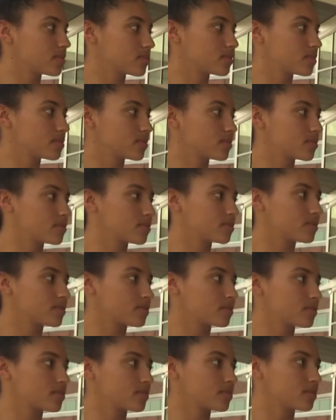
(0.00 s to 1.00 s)

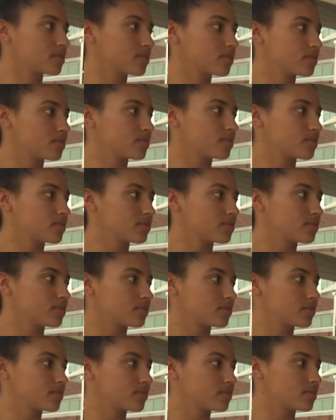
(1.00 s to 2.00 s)

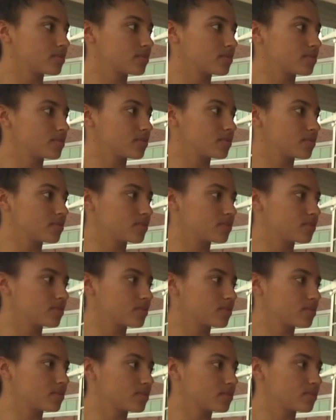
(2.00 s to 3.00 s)

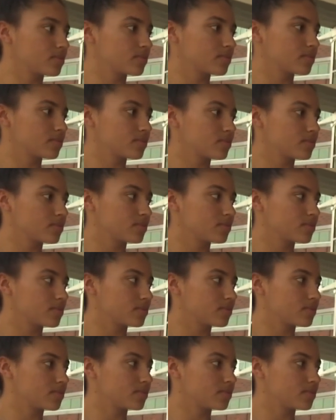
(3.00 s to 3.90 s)
The person shown says nothing.